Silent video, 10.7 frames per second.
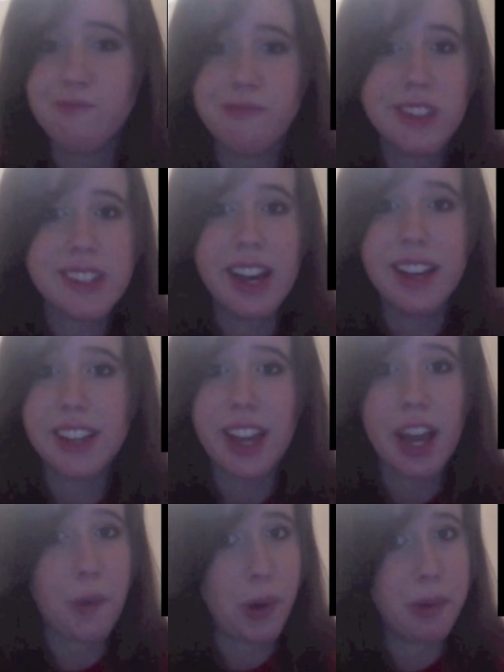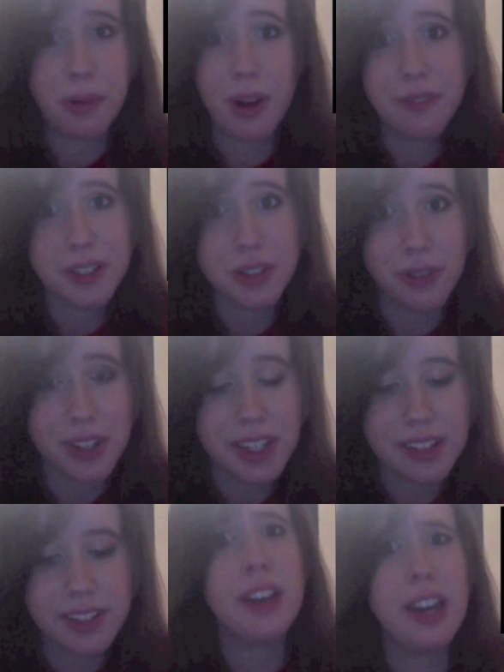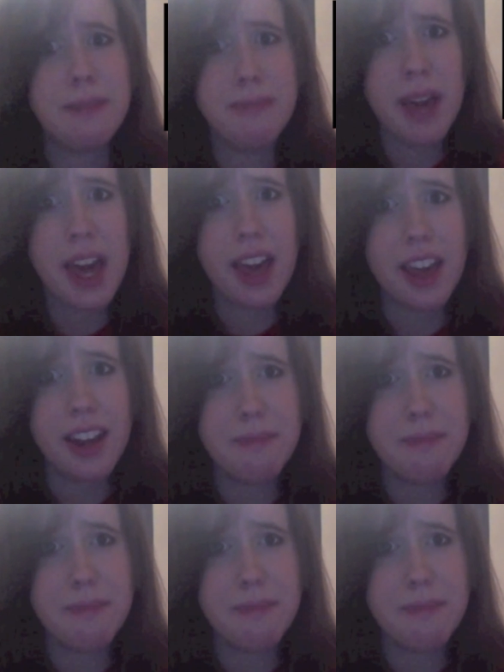Sly and the gang roaming around Victorian England. And man,